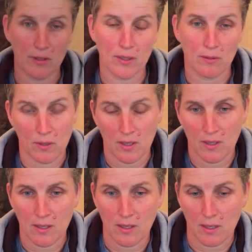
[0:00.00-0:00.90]
very
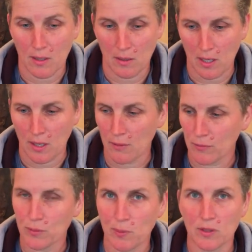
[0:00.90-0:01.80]
a lot of
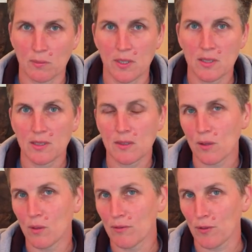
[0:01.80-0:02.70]
responsibility, not
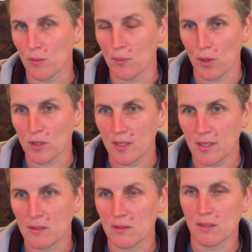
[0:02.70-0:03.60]
only for the
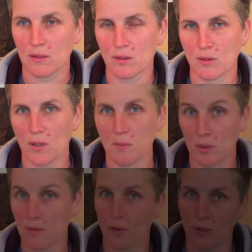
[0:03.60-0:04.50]
project that they're doing,
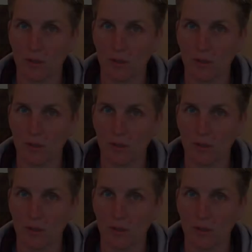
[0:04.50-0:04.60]
but for